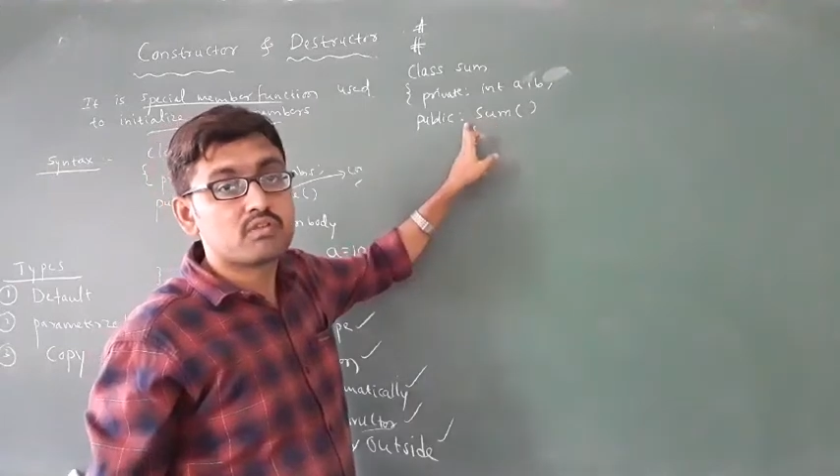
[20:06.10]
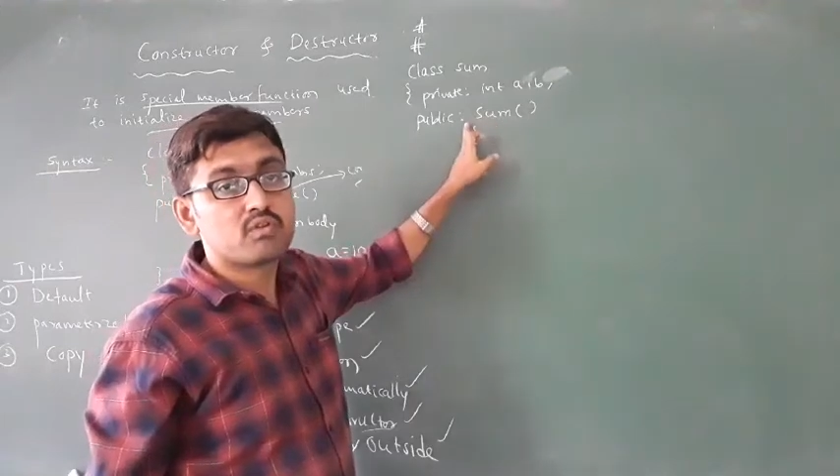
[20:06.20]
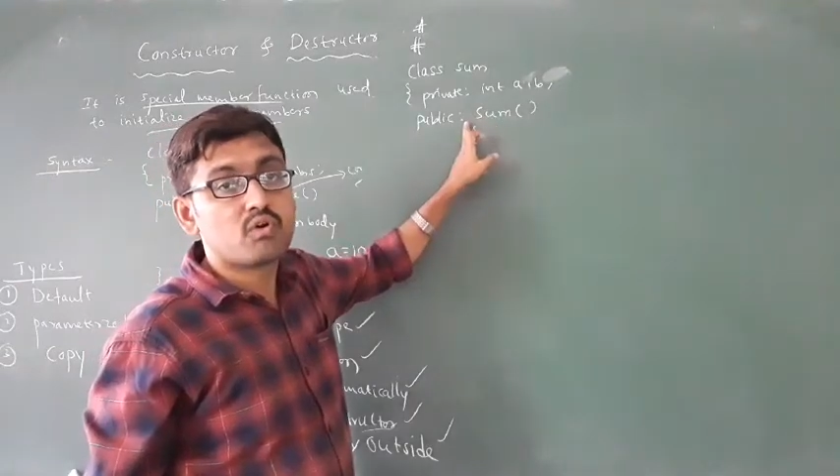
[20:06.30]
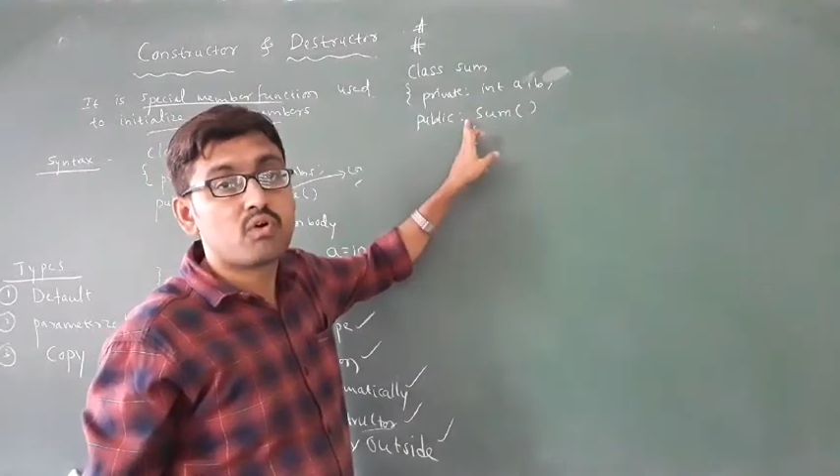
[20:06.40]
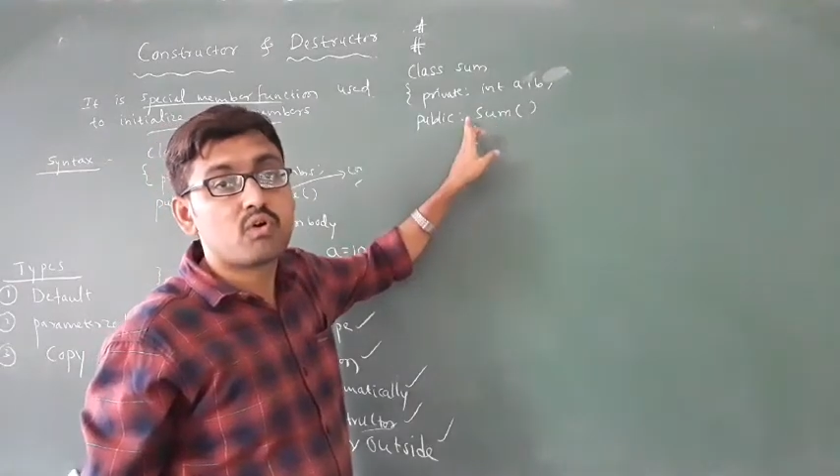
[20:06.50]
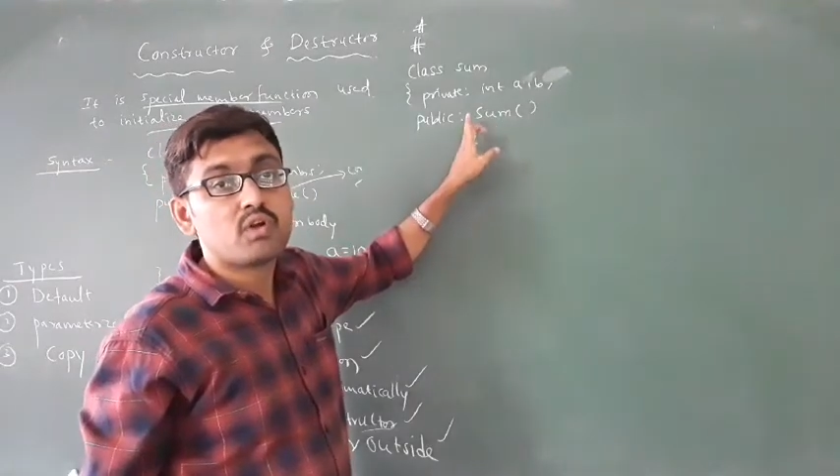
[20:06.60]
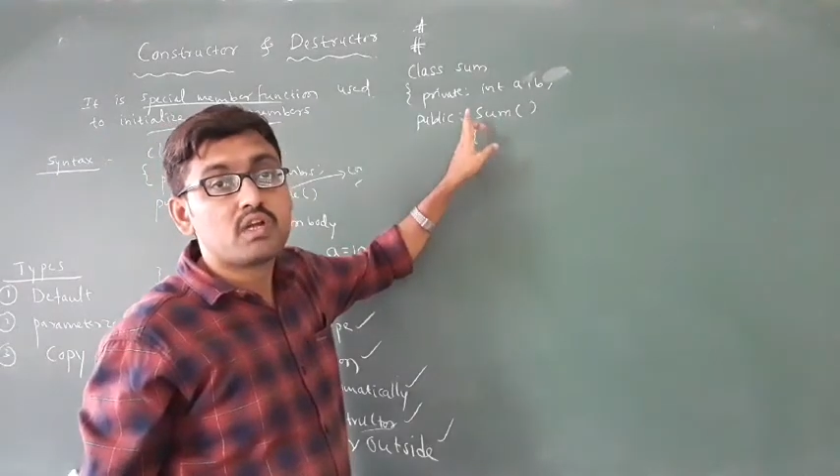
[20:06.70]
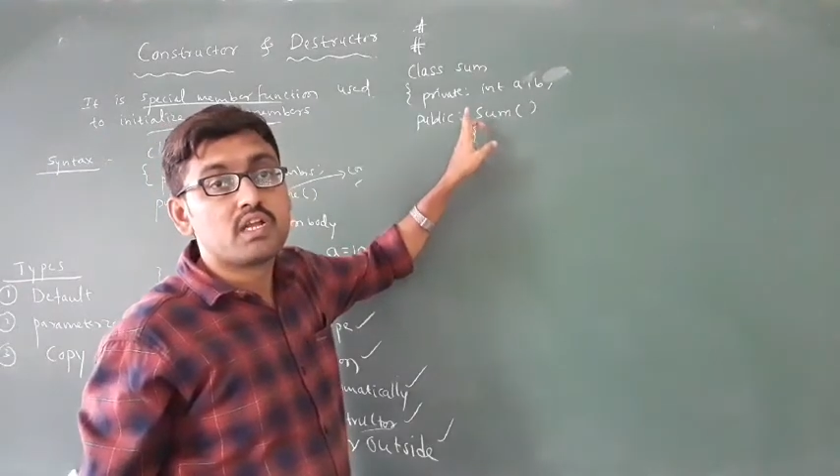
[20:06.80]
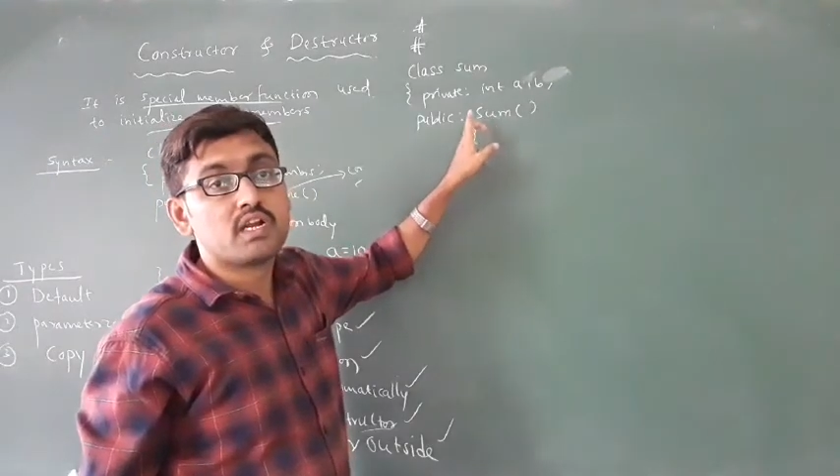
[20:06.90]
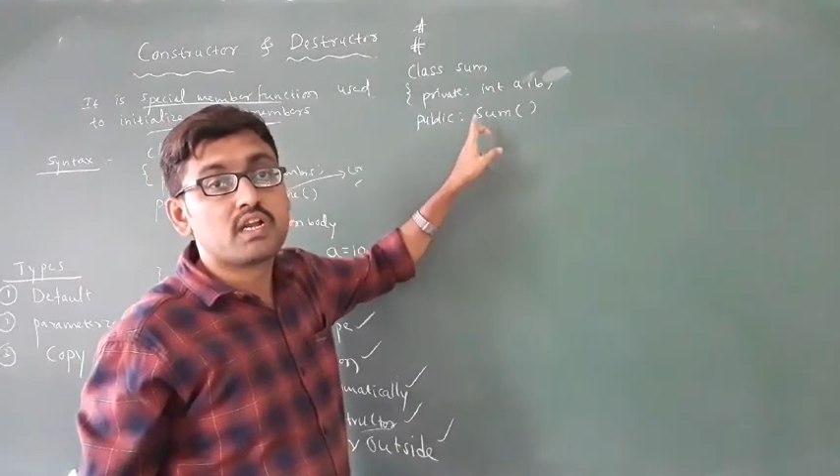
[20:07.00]
is no
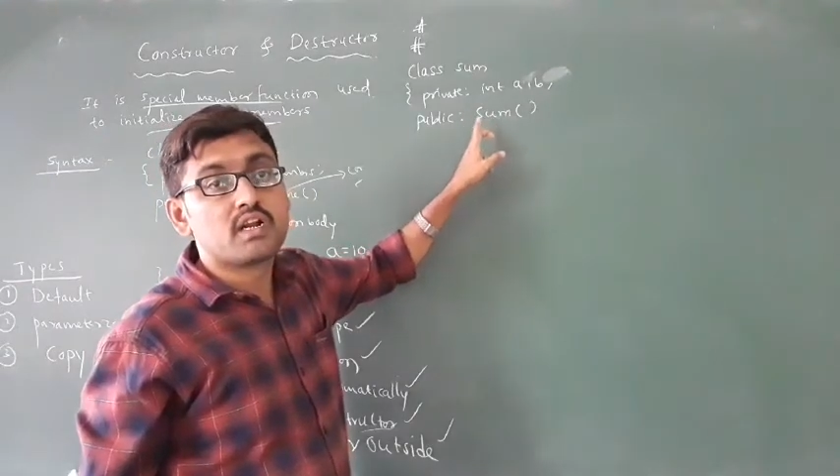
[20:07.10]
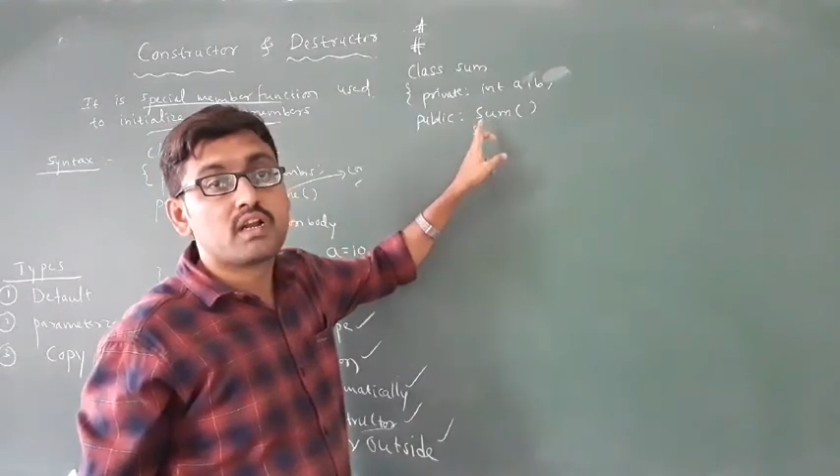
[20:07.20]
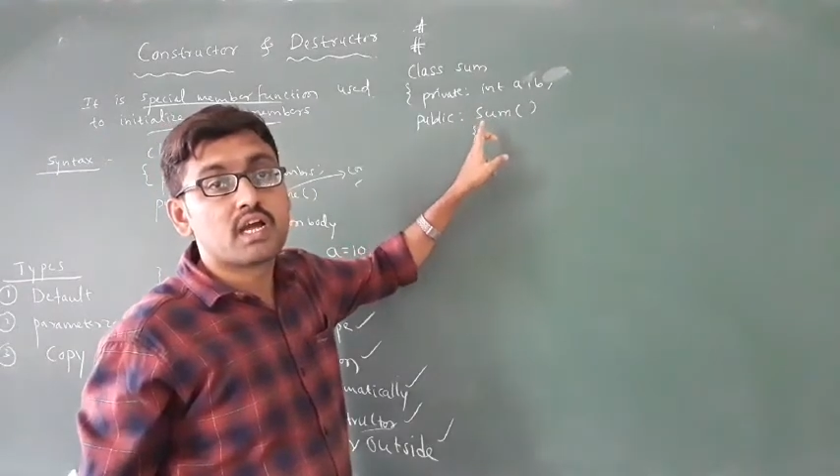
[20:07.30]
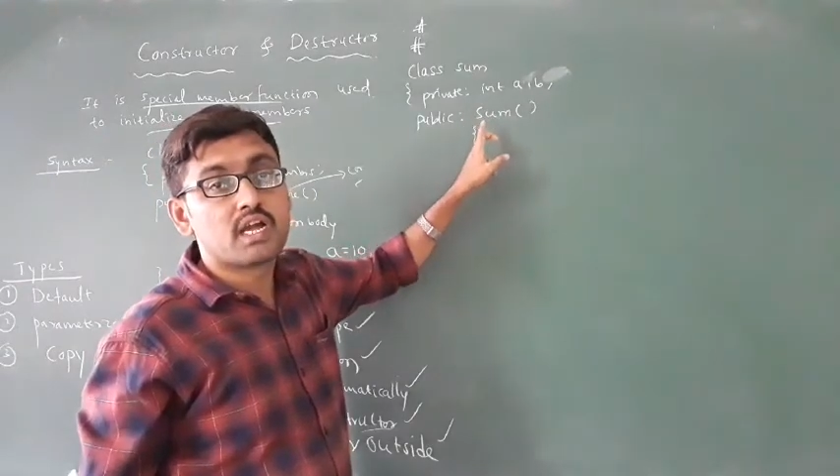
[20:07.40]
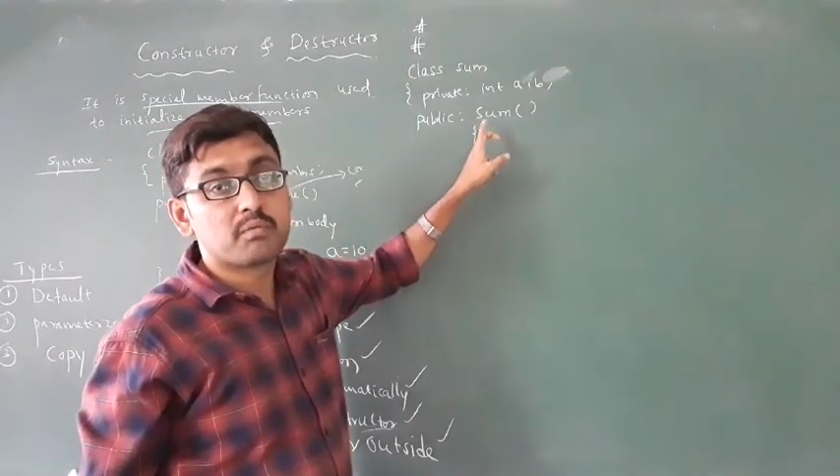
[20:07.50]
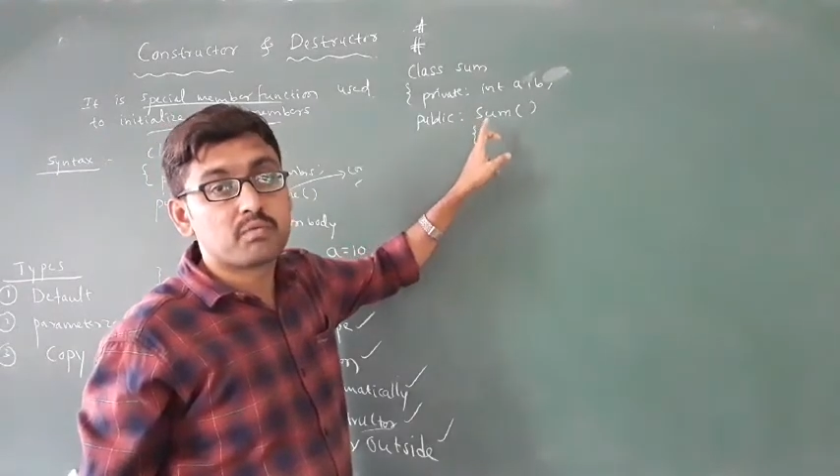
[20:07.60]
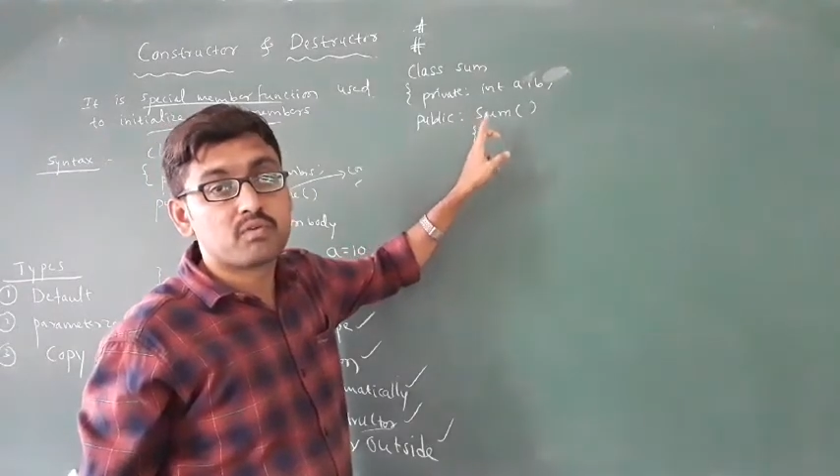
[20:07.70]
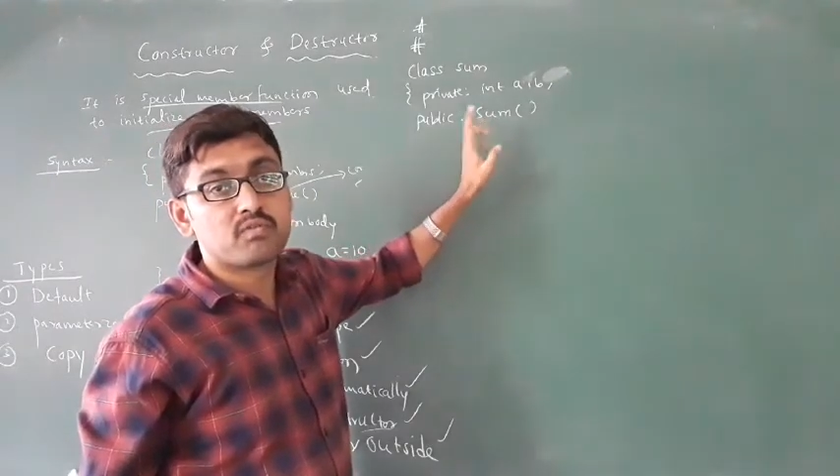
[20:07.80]
return type